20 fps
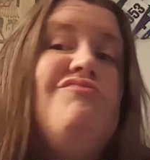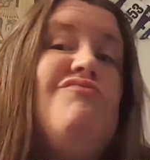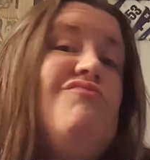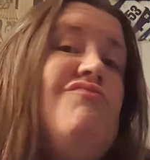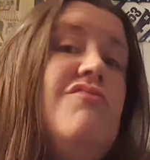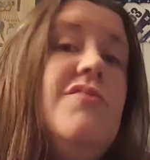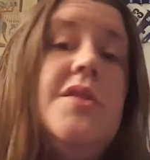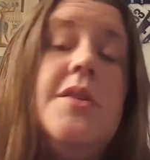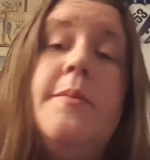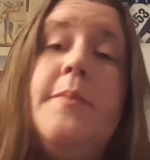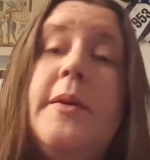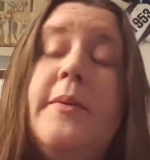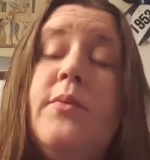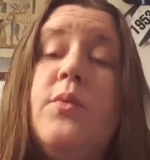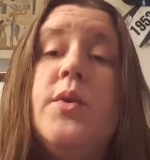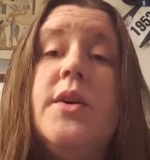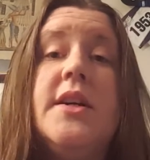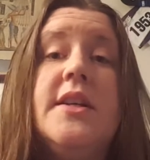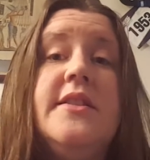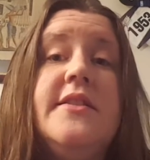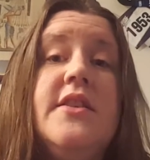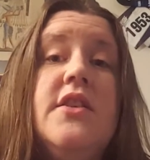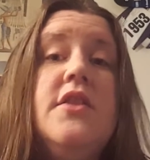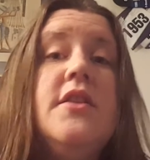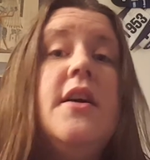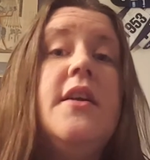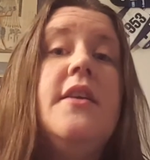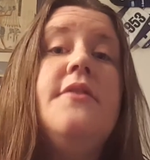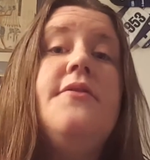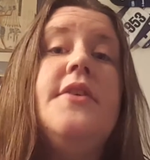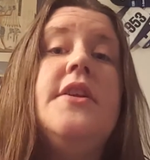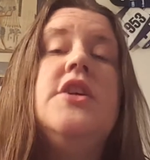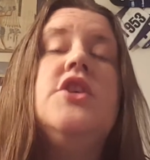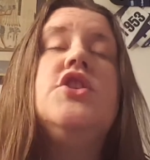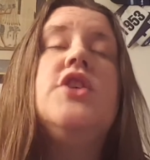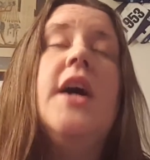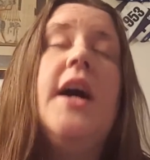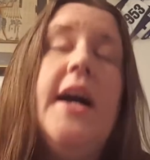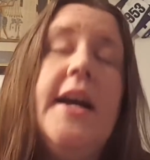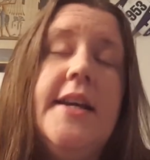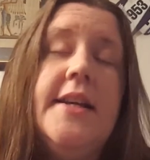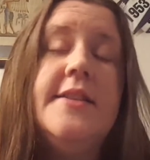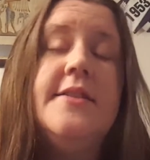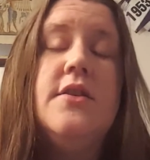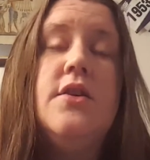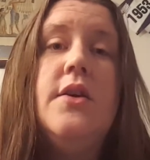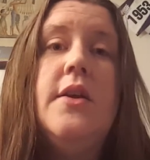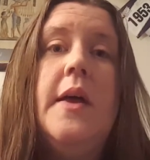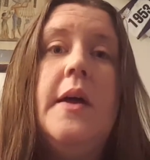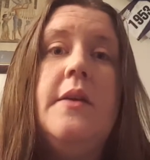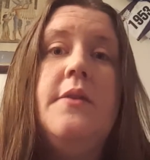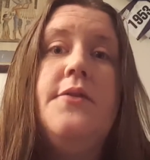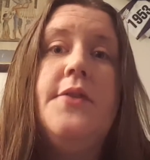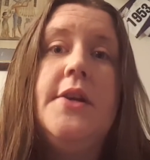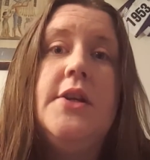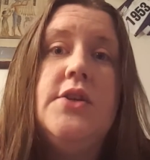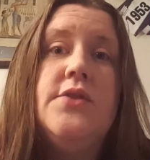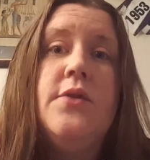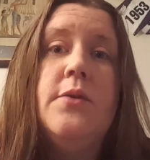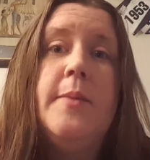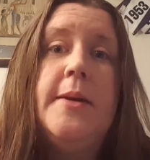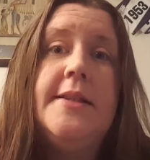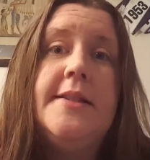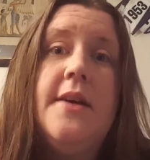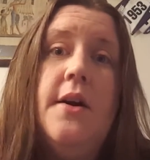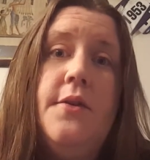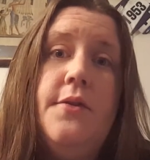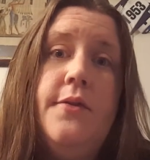Some people wouldn't consider that a finish. I consider that a finish for myself.